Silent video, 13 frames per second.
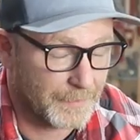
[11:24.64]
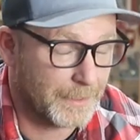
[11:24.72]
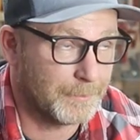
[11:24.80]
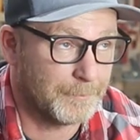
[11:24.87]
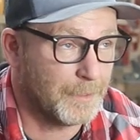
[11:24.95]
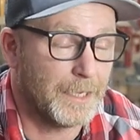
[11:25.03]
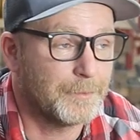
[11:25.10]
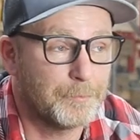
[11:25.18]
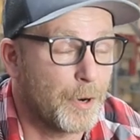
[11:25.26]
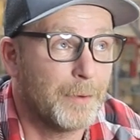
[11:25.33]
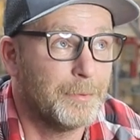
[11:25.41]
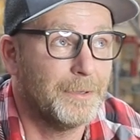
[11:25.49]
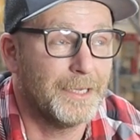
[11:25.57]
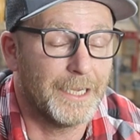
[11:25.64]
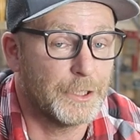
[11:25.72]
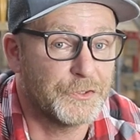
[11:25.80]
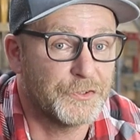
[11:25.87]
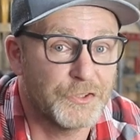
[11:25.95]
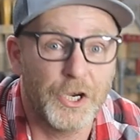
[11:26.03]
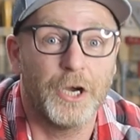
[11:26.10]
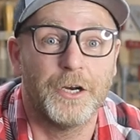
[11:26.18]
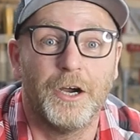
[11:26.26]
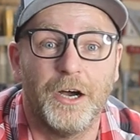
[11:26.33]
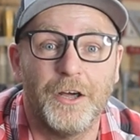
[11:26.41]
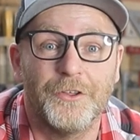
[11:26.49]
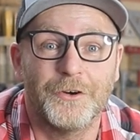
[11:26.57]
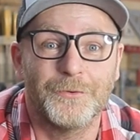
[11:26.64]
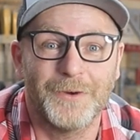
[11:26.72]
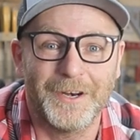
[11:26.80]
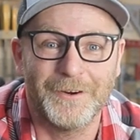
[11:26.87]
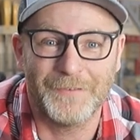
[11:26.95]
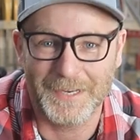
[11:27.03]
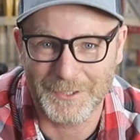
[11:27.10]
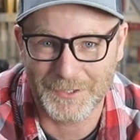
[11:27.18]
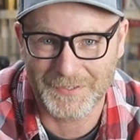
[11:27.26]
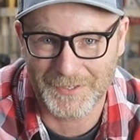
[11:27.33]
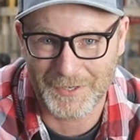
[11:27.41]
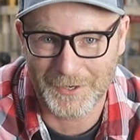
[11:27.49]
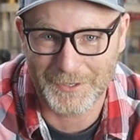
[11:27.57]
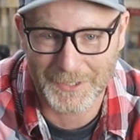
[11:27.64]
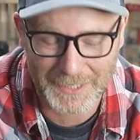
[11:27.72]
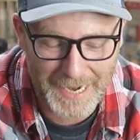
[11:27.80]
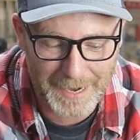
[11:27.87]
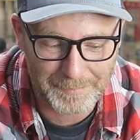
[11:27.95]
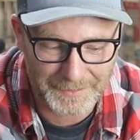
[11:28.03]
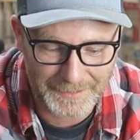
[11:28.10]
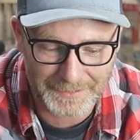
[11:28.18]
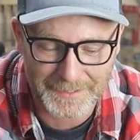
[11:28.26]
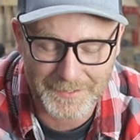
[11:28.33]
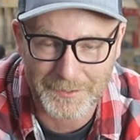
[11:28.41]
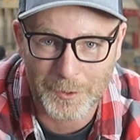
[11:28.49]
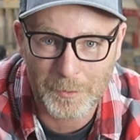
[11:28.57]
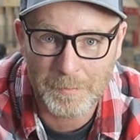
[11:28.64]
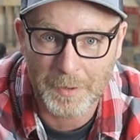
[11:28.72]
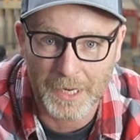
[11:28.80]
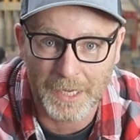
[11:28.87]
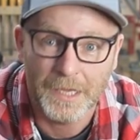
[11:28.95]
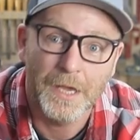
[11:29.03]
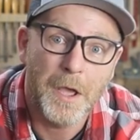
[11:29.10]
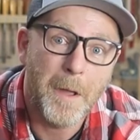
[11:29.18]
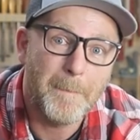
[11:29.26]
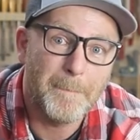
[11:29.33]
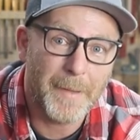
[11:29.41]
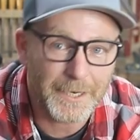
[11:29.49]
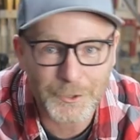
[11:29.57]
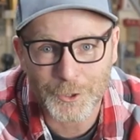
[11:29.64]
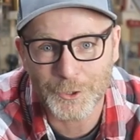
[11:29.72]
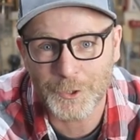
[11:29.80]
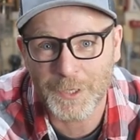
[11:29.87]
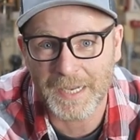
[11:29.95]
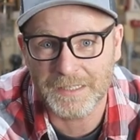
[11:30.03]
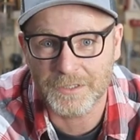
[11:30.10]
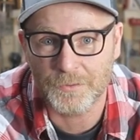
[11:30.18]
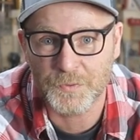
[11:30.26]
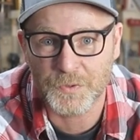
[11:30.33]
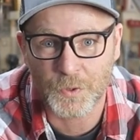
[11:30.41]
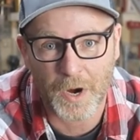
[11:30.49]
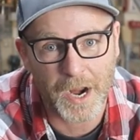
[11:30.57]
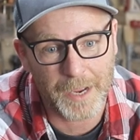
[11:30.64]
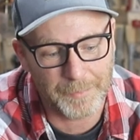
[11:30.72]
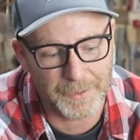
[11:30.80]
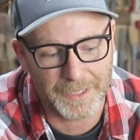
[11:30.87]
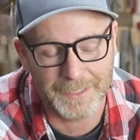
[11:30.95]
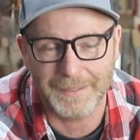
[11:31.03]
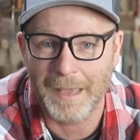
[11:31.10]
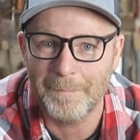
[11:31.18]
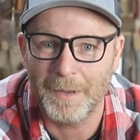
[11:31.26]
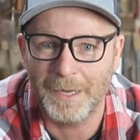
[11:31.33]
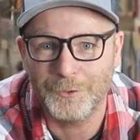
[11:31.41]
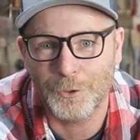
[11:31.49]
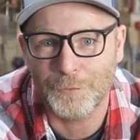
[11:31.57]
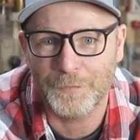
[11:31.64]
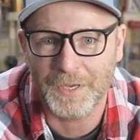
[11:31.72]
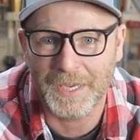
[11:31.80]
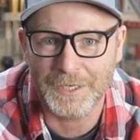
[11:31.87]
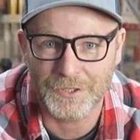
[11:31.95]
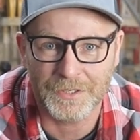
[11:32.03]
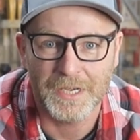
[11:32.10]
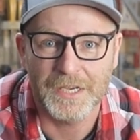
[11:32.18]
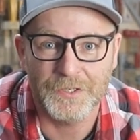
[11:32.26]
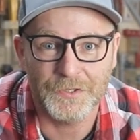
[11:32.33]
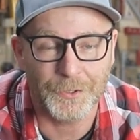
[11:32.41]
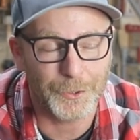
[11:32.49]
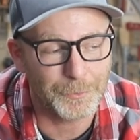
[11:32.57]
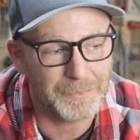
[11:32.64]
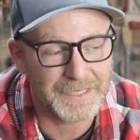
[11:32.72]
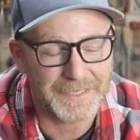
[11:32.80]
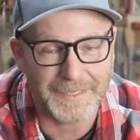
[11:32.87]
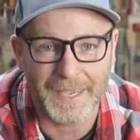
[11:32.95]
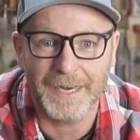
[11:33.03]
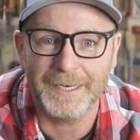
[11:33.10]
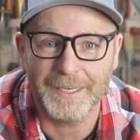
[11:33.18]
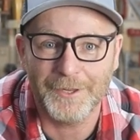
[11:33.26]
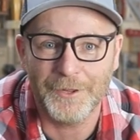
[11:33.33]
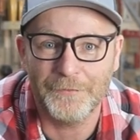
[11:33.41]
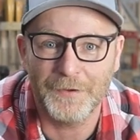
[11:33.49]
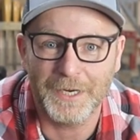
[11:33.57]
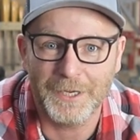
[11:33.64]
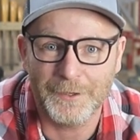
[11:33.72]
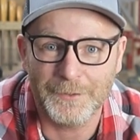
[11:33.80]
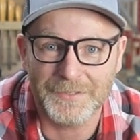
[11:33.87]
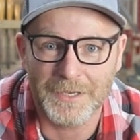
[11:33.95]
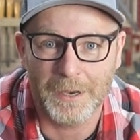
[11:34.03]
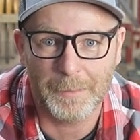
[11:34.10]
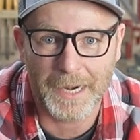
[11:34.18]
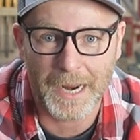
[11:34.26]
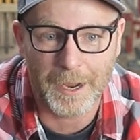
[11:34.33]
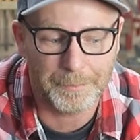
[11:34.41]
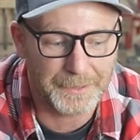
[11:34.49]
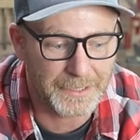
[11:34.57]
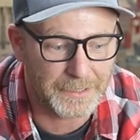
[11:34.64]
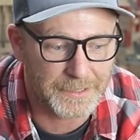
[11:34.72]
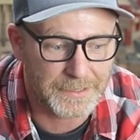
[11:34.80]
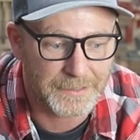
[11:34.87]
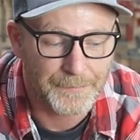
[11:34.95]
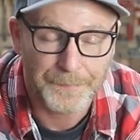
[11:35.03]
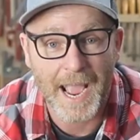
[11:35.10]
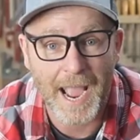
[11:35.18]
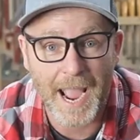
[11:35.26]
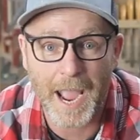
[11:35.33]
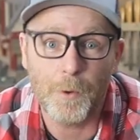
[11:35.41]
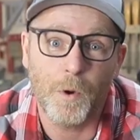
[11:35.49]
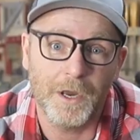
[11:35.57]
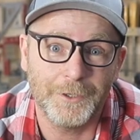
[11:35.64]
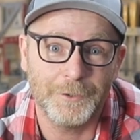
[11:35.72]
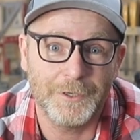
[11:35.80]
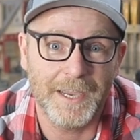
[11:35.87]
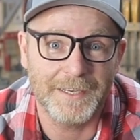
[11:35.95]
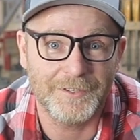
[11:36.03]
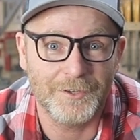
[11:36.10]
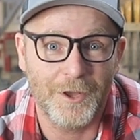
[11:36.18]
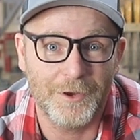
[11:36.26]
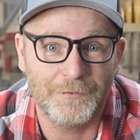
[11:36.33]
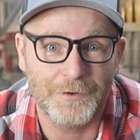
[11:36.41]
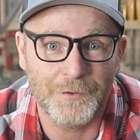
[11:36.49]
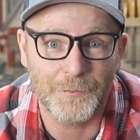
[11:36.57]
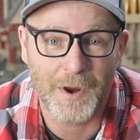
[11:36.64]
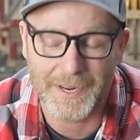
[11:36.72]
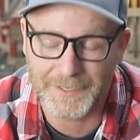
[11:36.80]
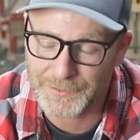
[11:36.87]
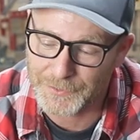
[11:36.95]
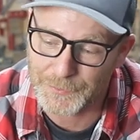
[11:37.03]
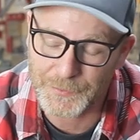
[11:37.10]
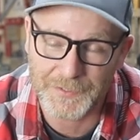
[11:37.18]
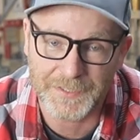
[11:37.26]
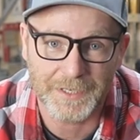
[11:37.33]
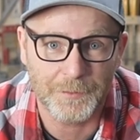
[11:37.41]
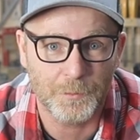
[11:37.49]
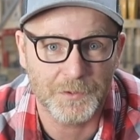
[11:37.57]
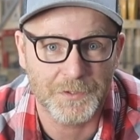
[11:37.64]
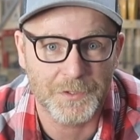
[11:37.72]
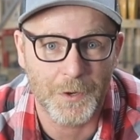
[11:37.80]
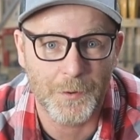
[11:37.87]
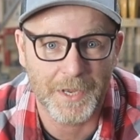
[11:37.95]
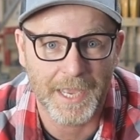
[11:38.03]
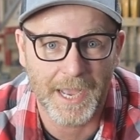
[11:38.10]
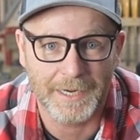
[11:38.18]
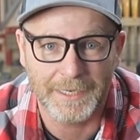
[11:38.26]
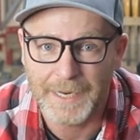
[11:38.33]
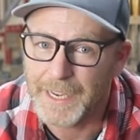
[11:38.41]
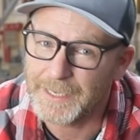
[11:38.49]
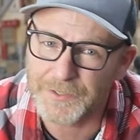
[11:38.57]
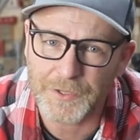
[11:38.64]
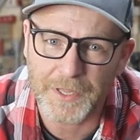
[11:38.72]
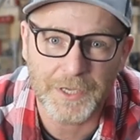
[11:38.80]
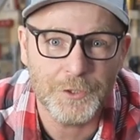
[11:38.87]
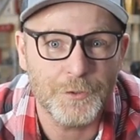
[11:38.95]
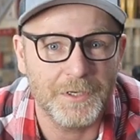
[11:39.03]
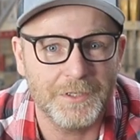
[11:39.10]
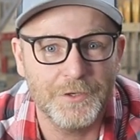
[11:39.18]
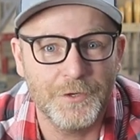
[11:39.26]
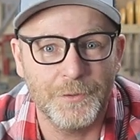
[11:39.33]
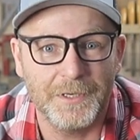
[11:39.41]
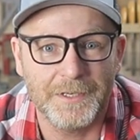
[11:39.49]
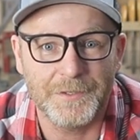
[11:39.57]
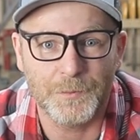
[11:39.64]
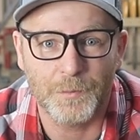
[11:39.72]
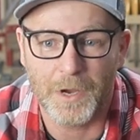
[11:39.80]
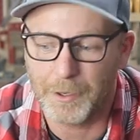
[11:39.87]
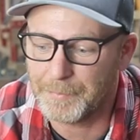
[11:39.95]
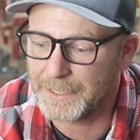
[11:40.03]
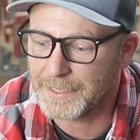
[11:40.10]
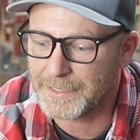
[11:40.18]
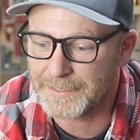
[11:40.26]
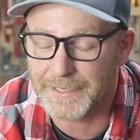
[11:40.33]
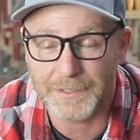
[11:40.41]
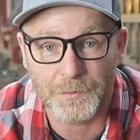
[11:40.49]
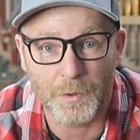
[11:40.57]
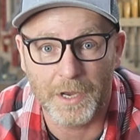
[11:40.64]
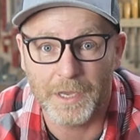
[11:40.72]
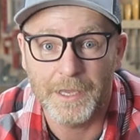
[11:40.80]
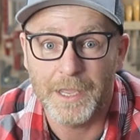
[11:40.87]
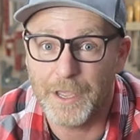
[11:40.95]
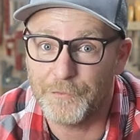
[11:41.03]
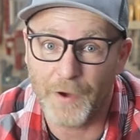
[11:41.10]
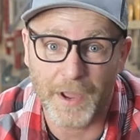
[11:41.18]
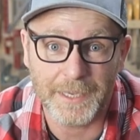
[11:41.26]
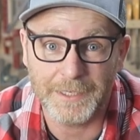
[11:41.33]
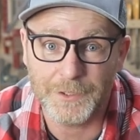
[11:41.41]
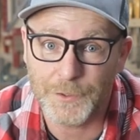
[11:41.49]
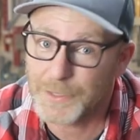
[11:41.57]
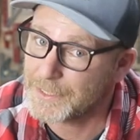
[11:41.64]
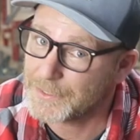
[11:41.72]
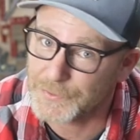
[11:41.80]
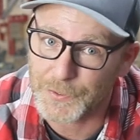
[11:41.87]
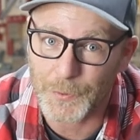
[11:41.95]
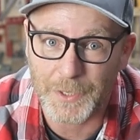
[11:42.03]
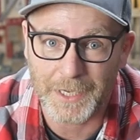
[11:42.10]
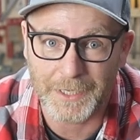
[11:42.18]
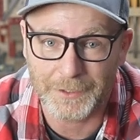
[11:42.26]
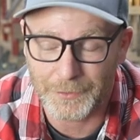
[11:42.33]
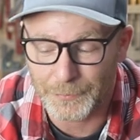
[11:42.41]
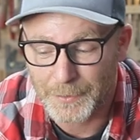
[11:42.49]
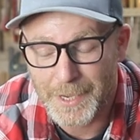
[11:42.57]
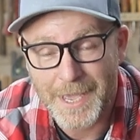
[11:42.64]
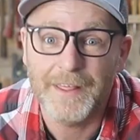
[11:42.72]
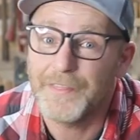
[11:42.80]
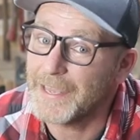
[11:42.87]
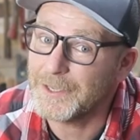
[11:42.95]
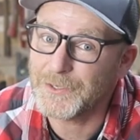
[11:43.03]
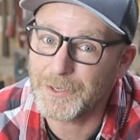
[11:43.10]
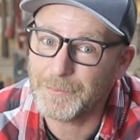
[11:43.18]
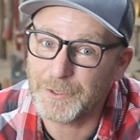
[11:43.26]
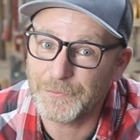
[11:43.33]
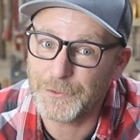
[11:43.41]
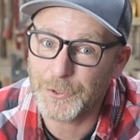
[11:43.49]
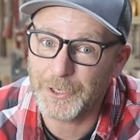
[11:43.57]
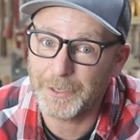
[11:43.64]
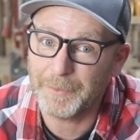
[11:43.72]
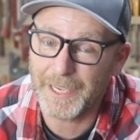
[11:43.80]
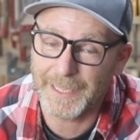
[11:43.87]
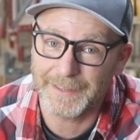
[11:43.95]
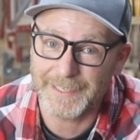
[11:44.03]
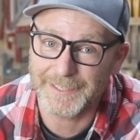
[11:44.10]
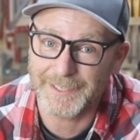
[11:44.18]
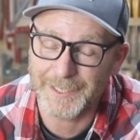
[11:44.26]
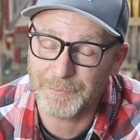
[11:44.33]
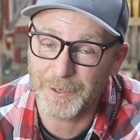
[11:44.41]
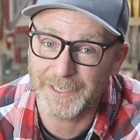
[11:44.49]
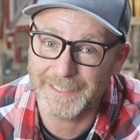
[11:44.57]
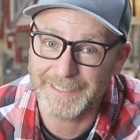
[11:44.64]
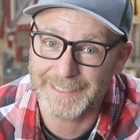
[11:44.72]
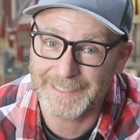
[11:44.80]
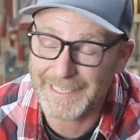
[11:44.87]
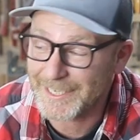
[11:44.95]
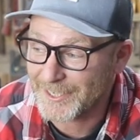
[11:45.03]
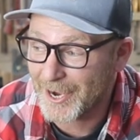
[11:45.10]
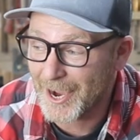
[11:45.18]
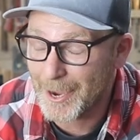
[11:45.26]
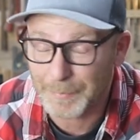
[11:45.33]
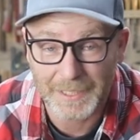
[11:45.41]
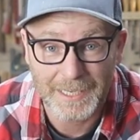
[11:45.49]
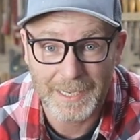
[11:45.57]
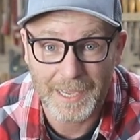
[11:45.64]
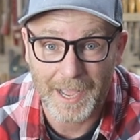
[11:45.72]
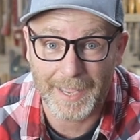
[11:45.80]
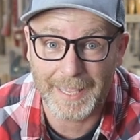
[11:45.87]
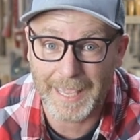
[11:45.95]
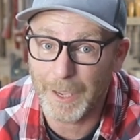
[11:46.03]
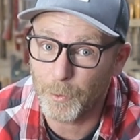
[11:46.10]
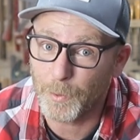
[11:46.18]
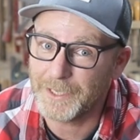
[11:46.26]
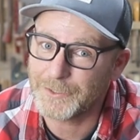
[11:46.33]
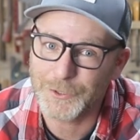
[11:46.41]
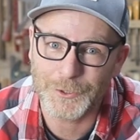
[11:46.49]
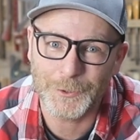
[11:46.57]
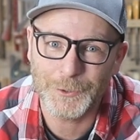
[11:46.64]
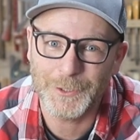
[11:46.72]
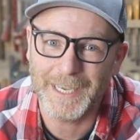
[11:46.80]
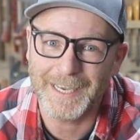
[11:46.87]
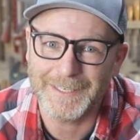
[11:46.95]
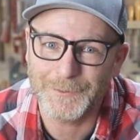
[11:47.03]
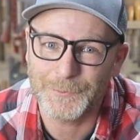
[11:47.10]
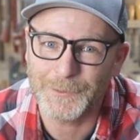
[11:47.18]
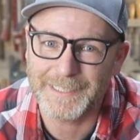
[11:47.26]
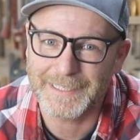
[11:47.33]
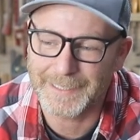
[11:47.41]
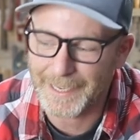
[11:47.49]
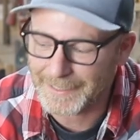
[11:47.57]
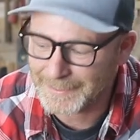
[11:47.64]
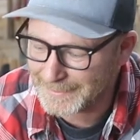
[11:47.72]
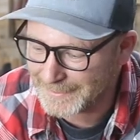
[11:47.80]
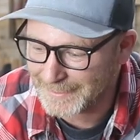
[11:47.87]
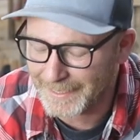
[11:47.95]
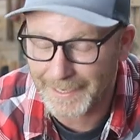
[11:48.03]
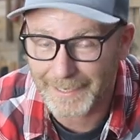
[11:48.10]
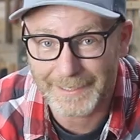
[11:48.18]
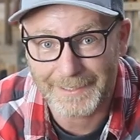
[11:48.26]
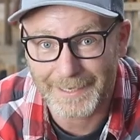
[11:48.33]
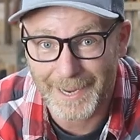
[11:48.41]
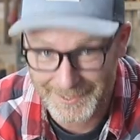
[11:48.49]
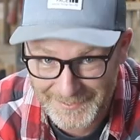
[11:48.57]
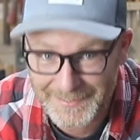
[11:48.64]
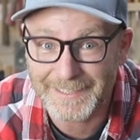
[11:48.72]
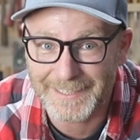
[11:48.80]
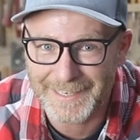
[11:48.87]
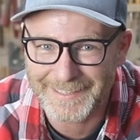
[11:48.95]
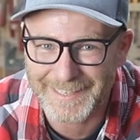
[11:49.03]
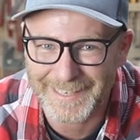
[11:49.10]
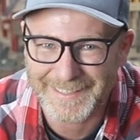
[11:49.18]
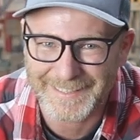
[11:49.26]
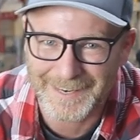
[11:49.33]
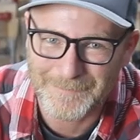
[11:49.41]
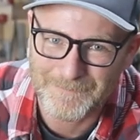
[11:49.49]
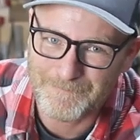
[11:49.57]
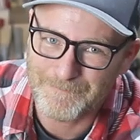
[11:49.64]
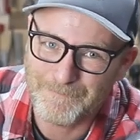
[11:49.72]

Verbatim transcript: and, and probably a ton of other renovations that are gonna happen in this home, but make sure you guys subscribe, hit that bell notification so you don't miss any of the videos coming out because I want you guys along for the ride so you see what's going on so that you can do it as well because guess what? If I can do it, so can you. Thank you so much for joining me on this experience in this shop. I can't wait to show you guys what's next and I'll see you guys next time.